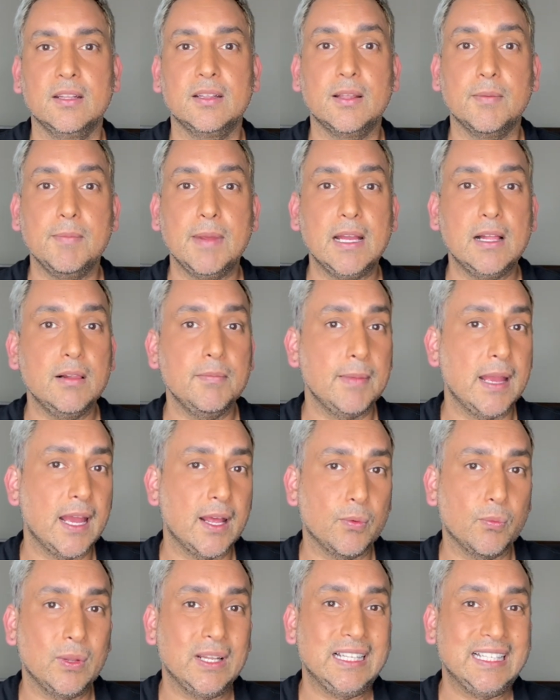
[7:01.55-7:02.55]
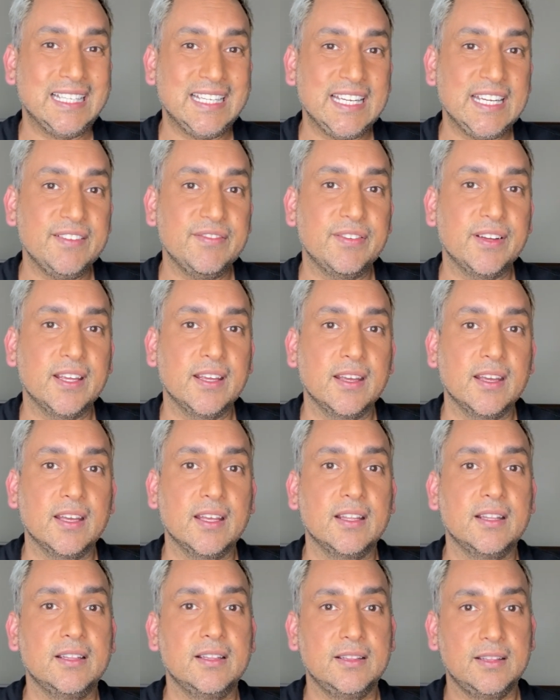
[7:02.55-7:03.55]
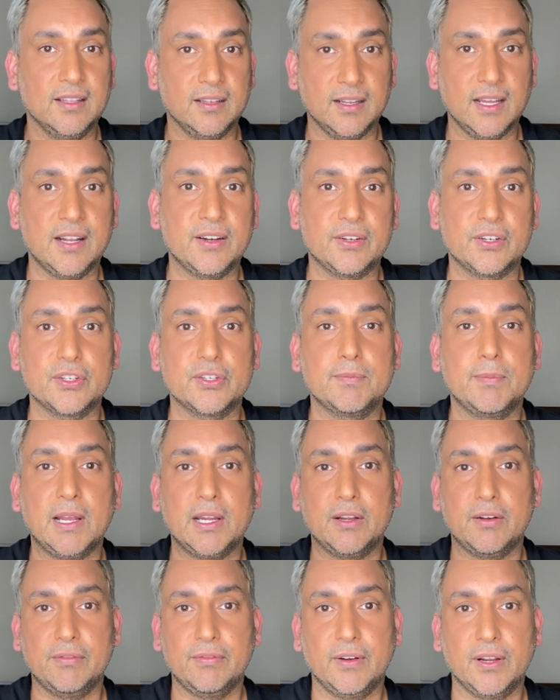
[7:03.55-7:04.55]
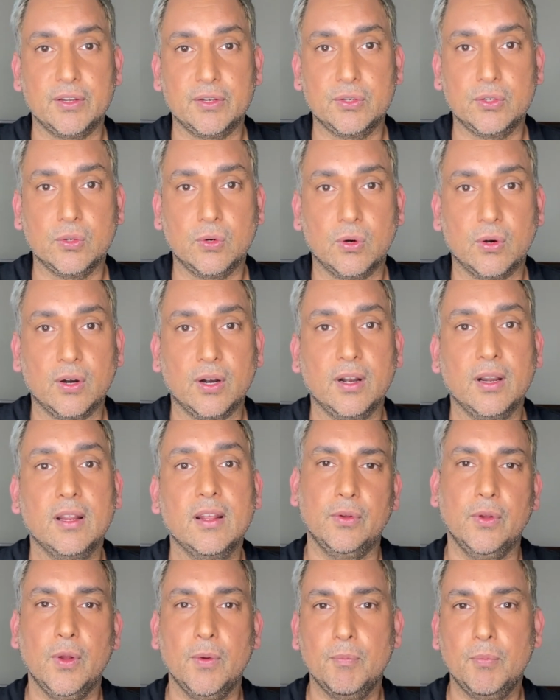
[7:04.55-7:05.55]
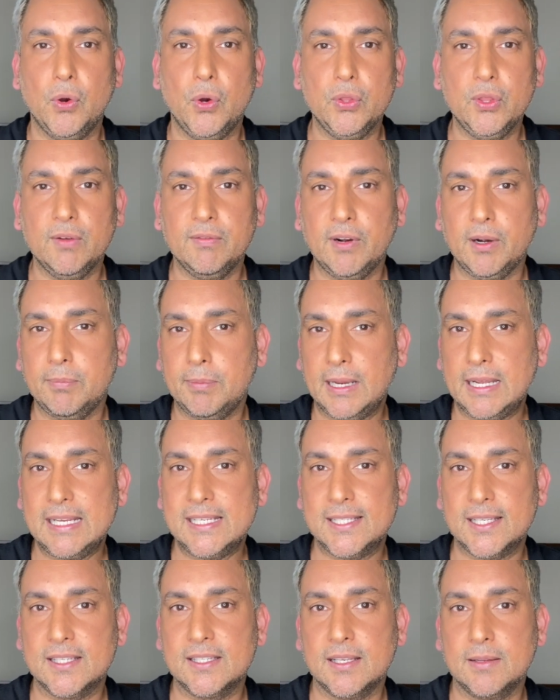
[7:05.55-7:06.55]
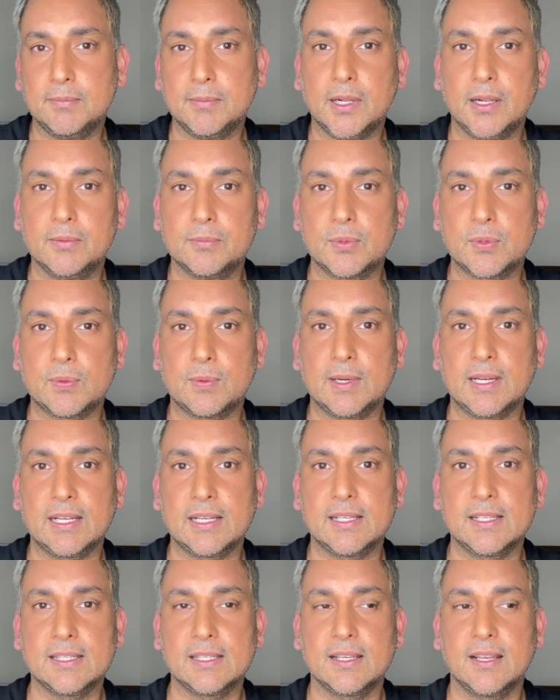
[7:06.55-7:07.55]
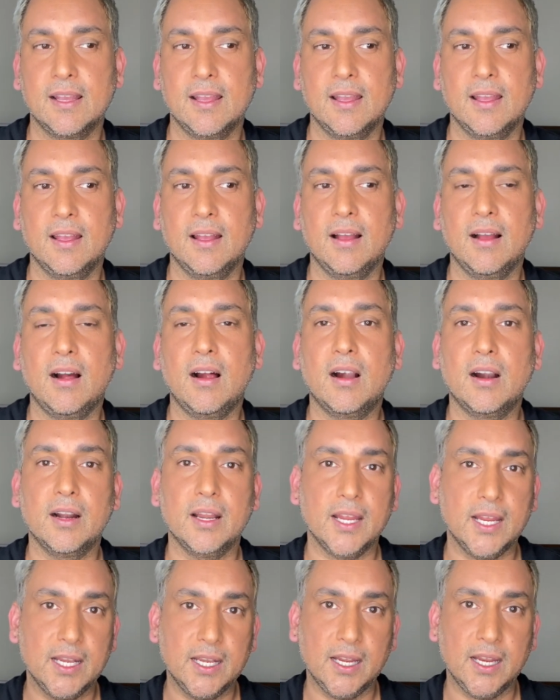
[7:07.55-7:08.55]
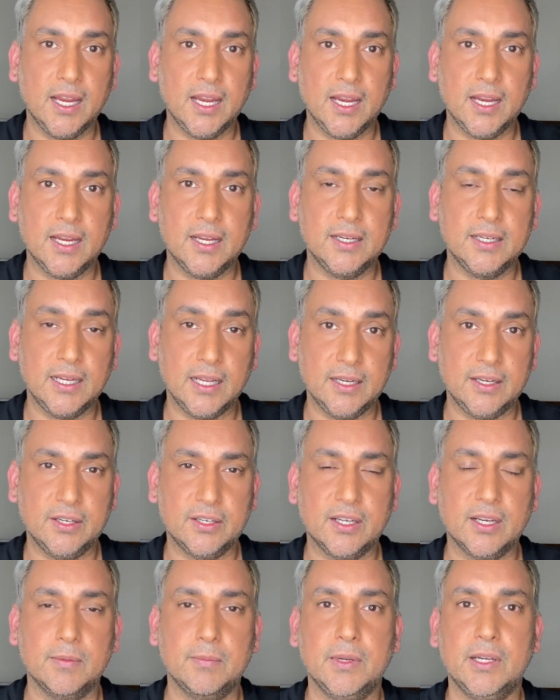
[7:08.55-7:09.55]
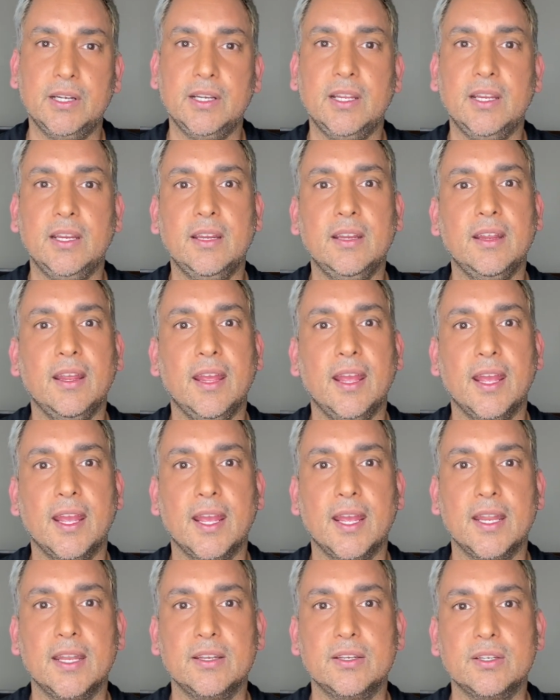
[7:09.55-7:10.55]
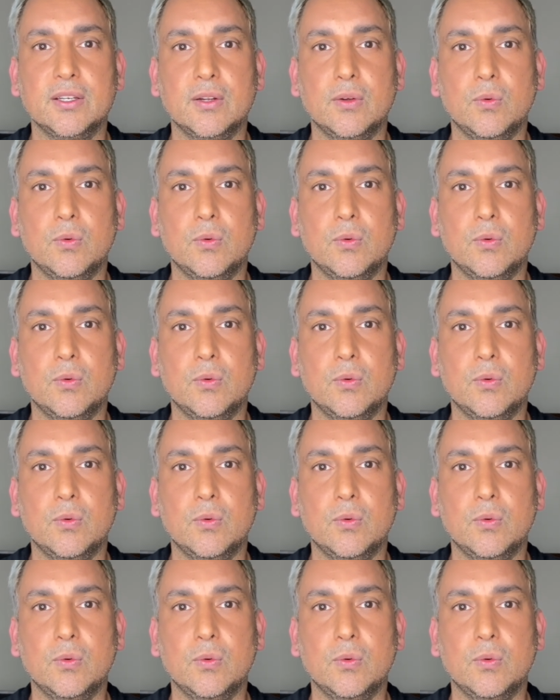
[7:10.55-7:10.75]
the mailman will leave the letters by your front door. Both of our places in Palm Springs are in a gated community, and